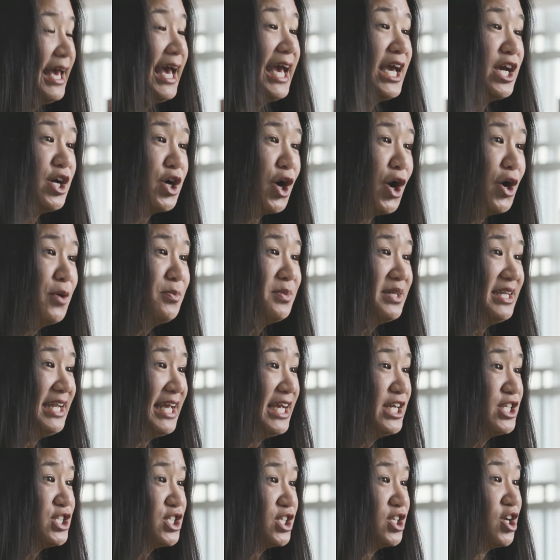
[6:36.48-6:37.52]
A
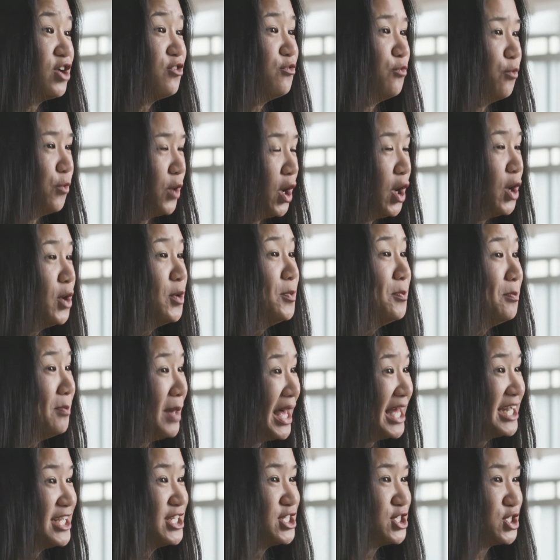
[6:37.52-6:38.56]
combination of
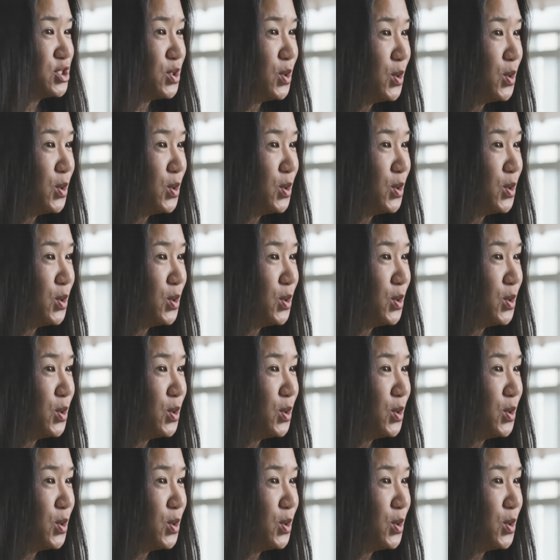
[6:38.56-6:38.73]
well-managed